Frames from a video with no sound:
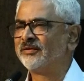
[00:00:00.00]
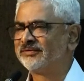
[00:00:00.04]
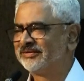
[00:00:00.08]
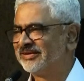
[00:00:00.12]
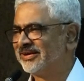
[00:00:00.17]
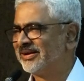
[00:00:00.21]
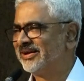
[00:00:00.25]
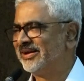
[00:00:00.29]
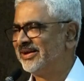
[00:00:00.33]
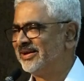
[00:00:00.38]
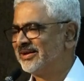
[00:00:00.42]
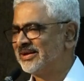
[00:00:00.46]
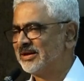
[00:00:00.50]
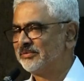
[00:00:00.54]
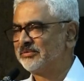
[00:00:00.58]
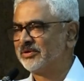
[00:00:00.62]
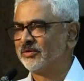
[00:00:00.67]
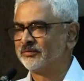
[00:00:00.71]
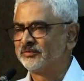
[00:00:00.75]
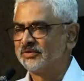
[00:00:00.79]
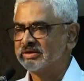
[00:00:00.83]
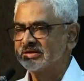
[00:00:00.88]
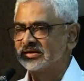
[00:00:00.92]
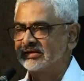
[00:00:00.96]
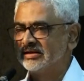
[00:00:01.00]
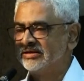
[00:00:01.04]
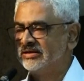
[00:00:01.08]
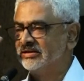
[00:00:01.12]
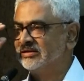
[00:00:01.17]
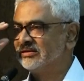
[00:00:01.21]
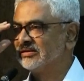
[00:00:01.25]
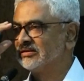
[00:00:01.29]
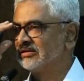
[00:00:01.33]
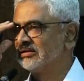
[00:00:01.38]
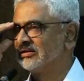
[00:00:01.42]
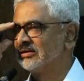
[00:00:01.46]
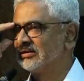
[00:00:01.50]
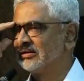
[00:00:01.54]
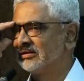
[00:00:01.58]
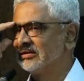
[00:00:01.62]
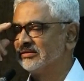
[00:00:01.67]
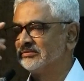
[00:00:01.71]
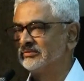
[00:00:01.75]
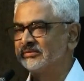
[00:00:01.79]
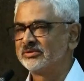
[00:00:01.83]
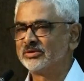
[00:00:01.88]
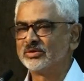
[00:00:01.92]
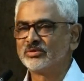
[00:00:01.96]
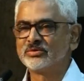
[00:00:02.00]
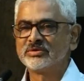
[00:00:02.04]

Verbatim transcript: off the net, I mean obviously uh,